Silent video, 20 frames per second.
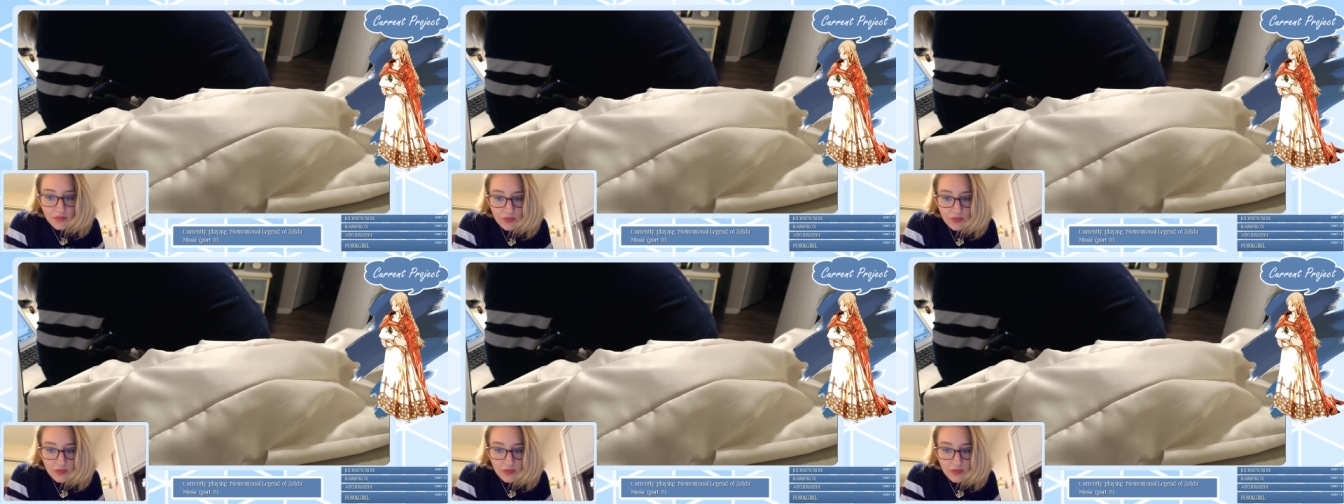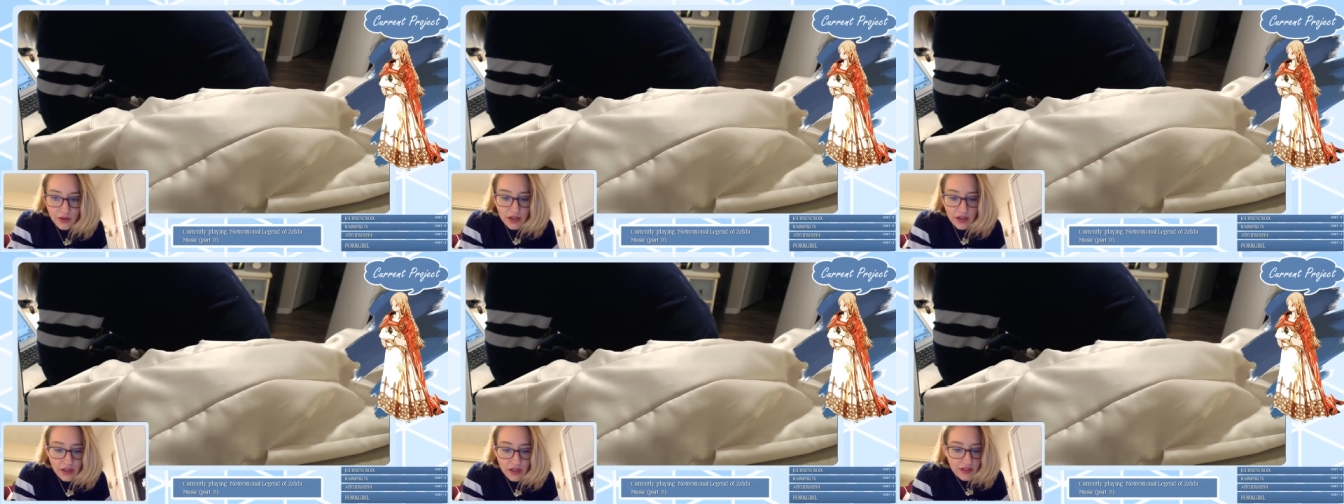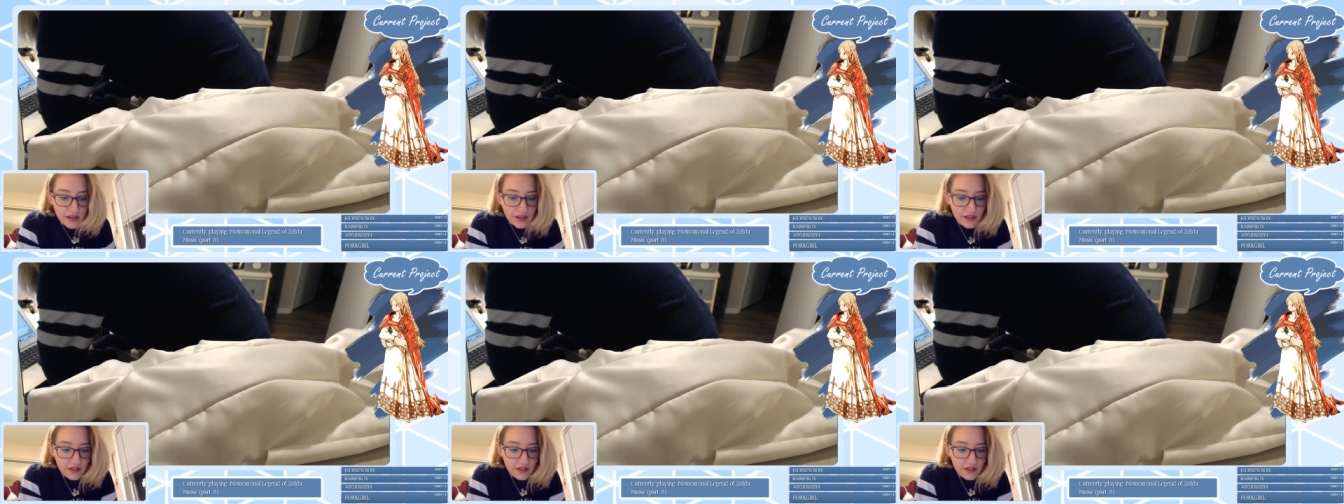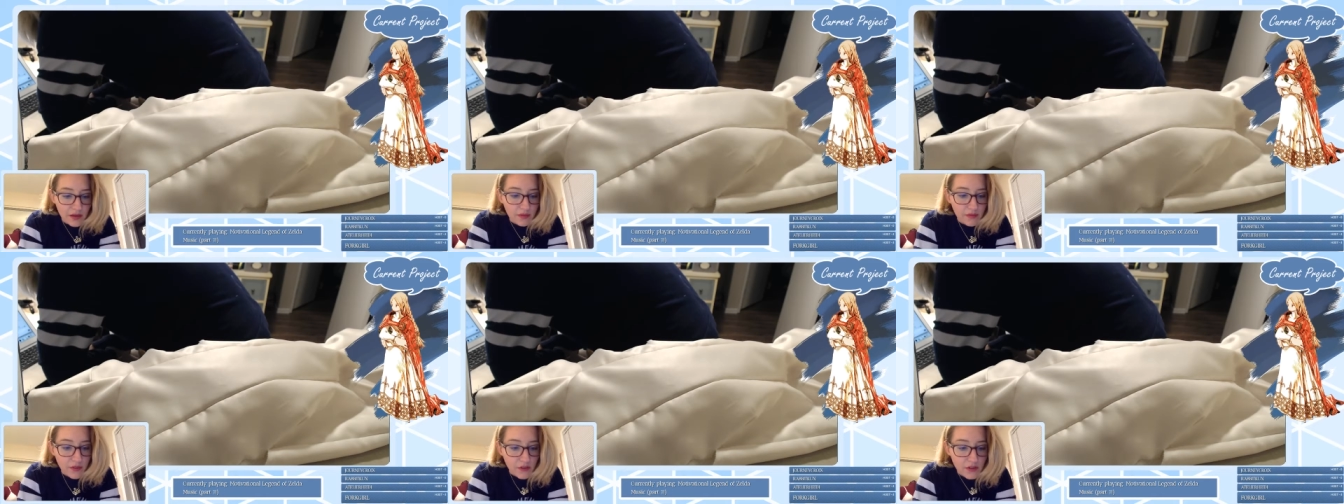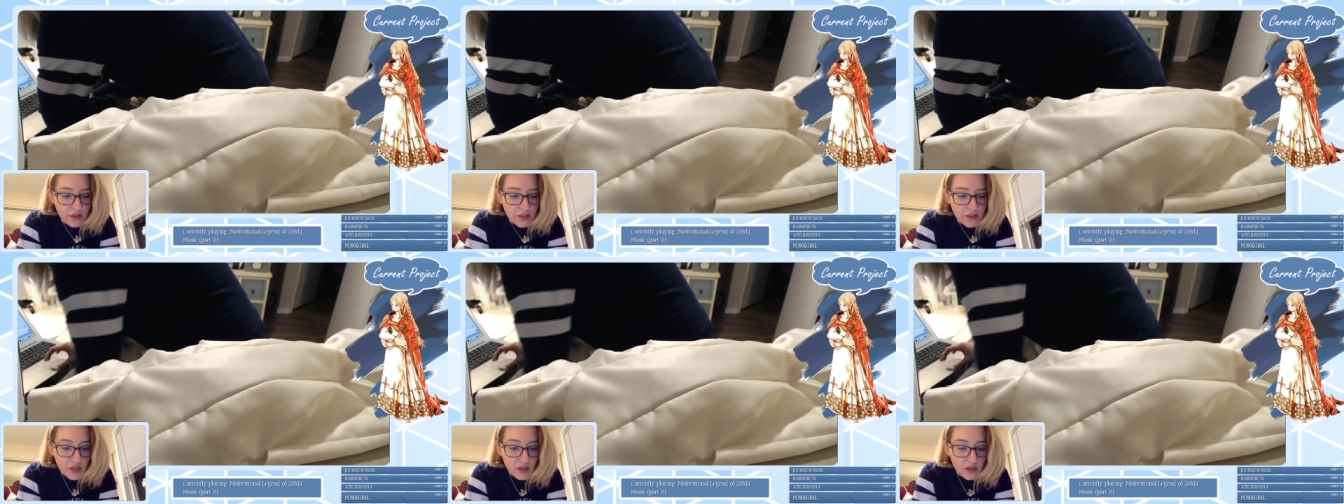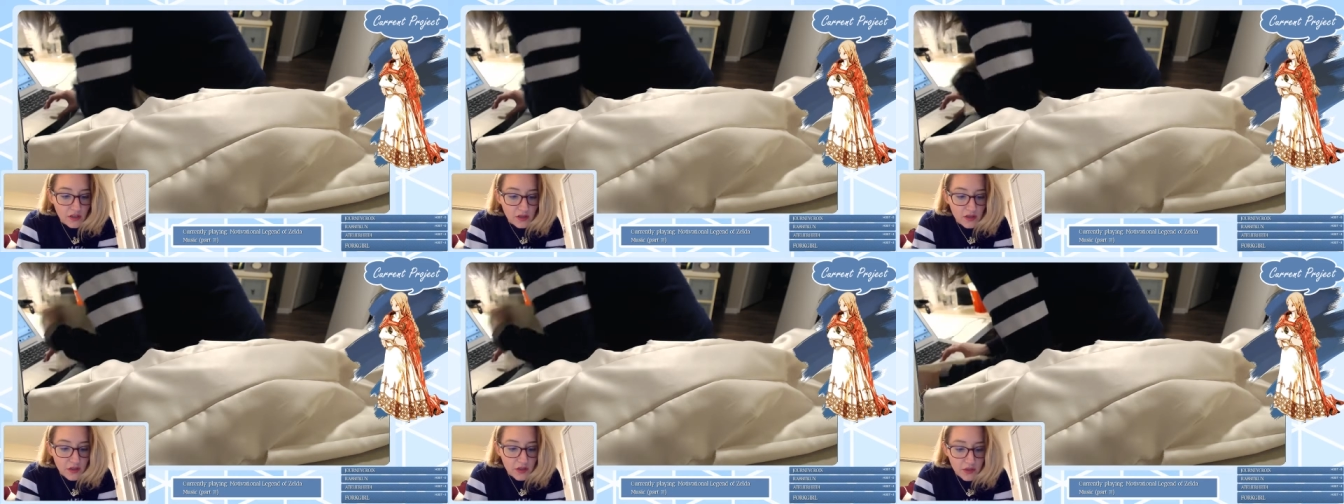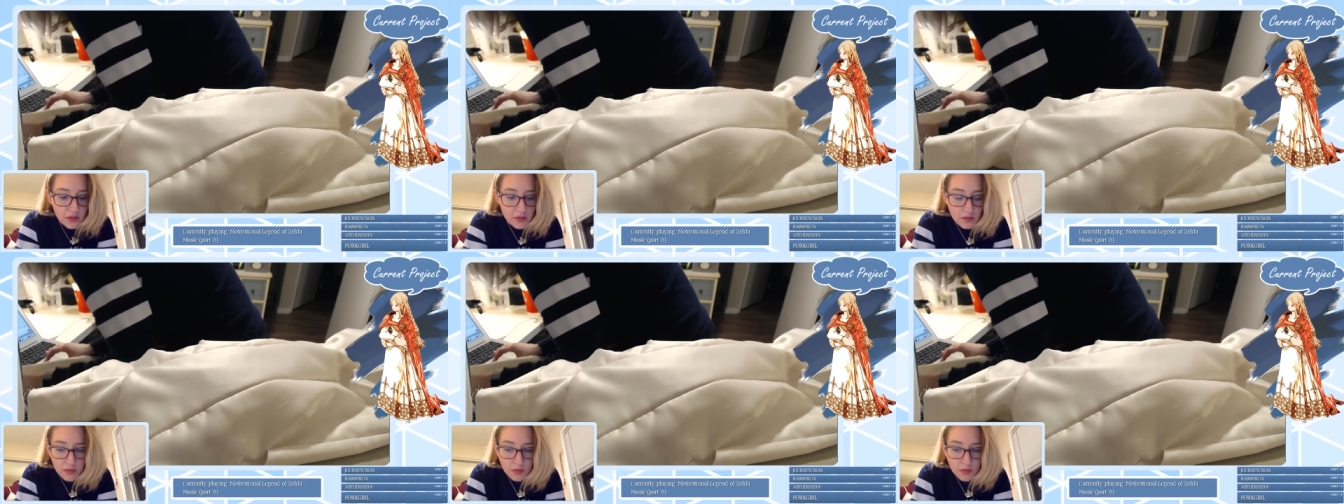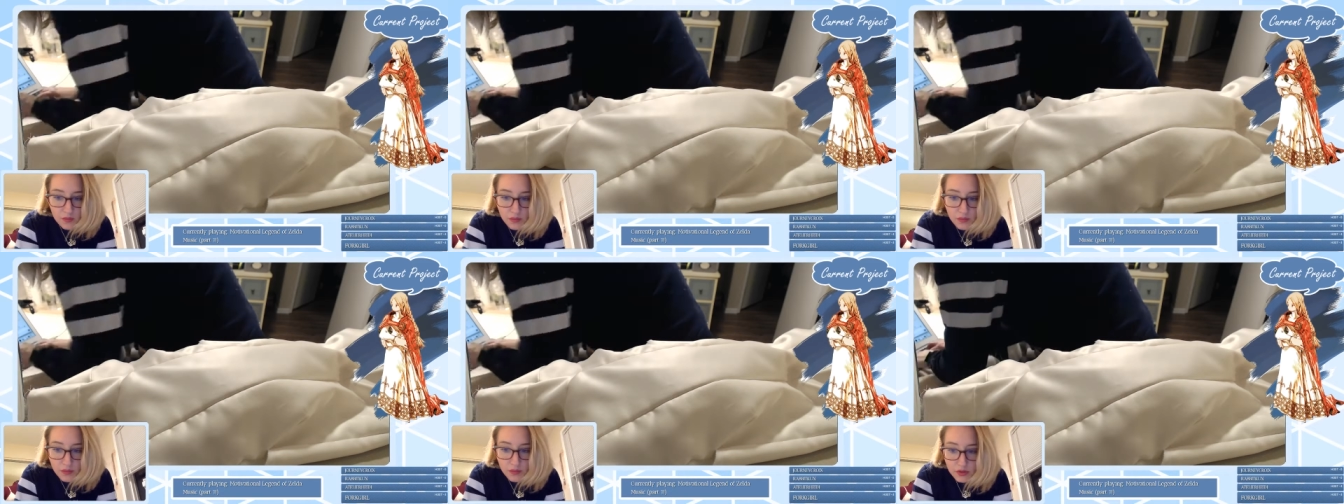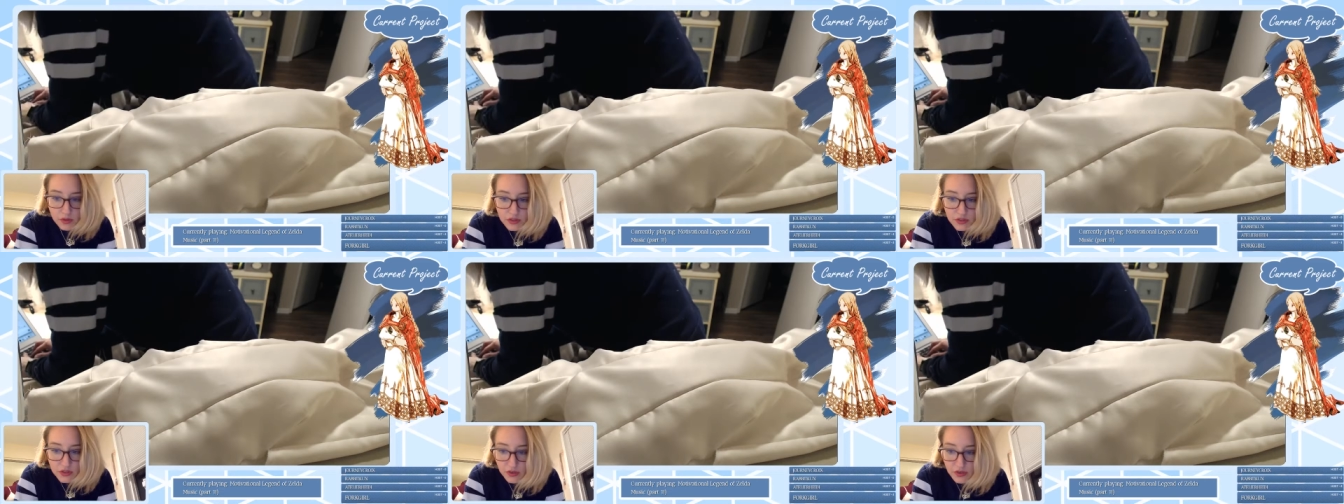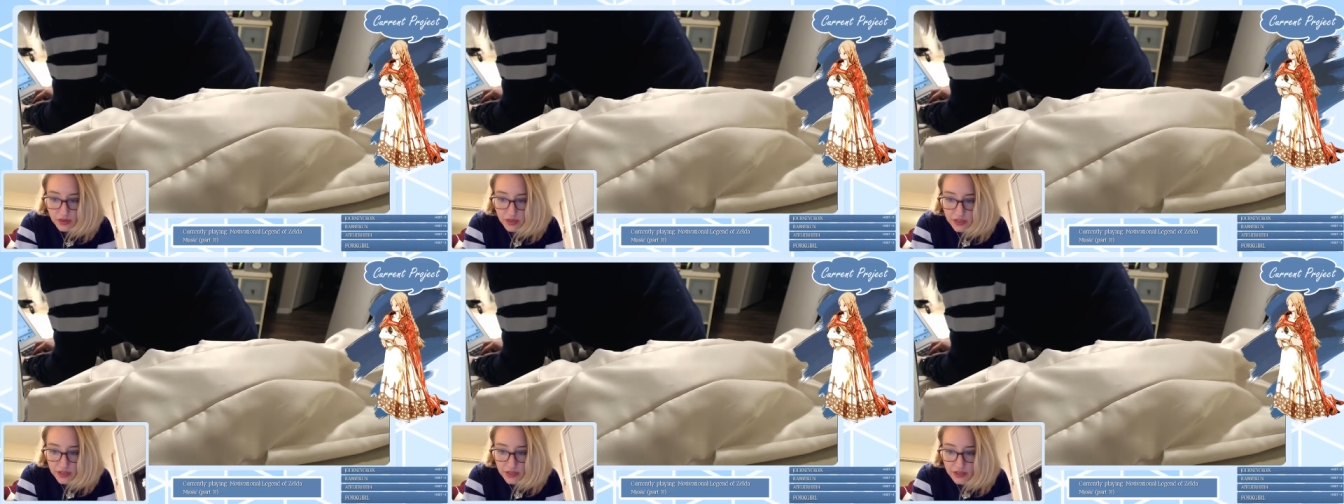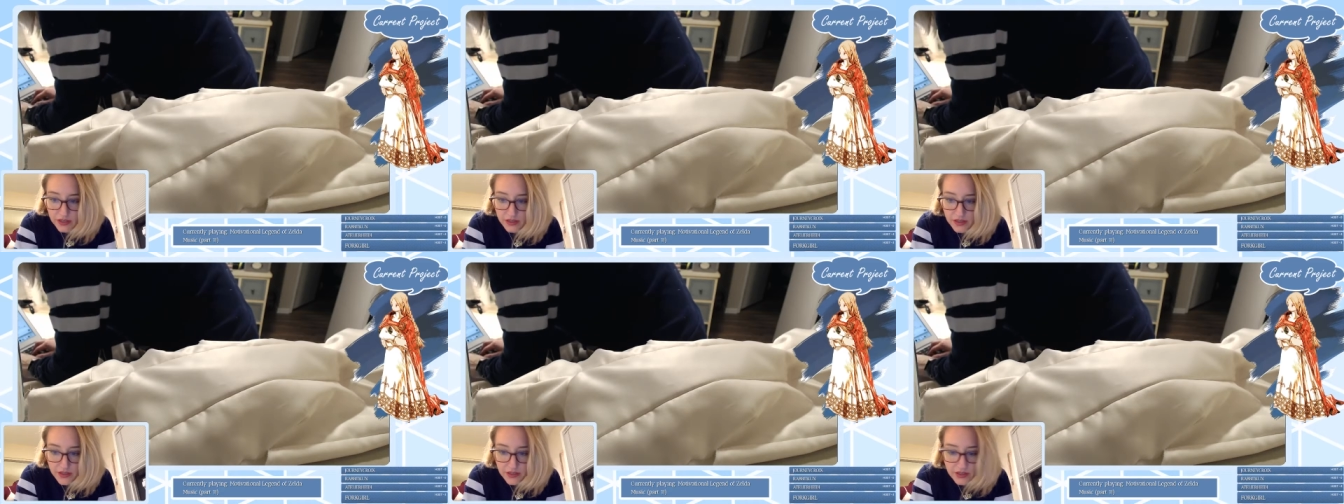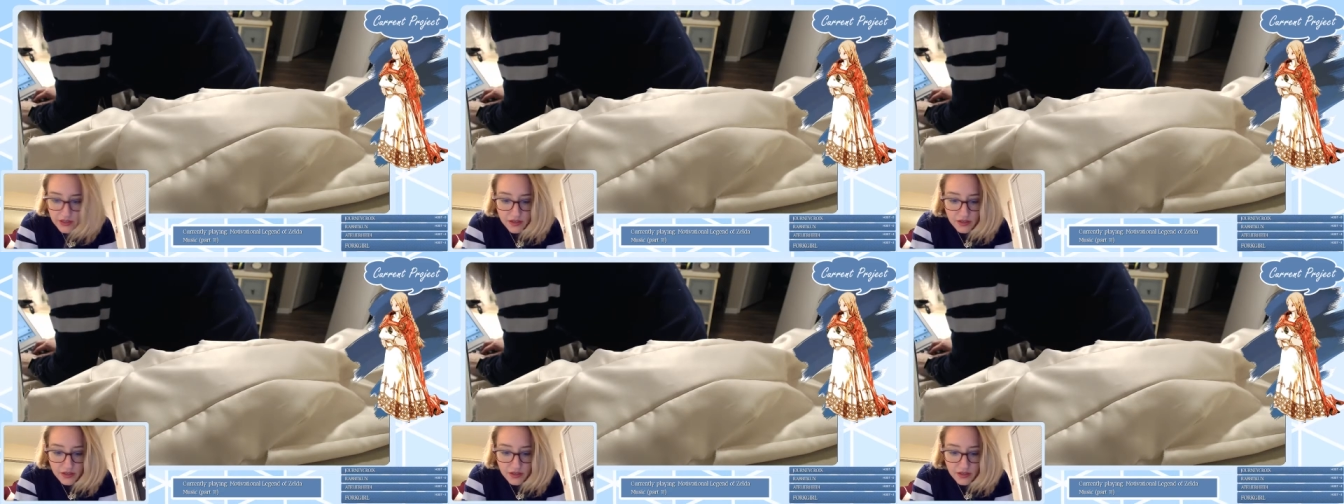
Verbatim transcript: Okay, I think it's time for some Persona, I guess.